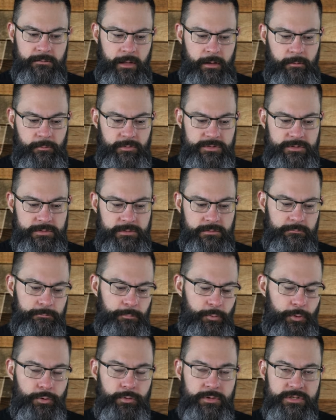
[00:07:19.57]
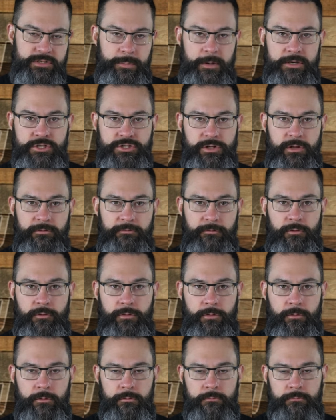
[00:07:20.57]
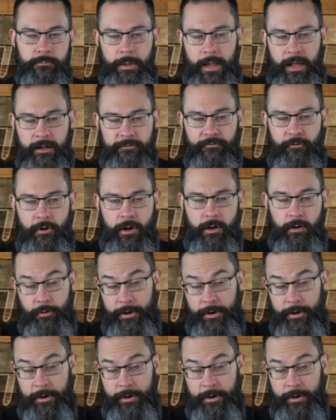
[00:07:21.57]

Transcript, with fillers: it was brewed especially for the Black Friday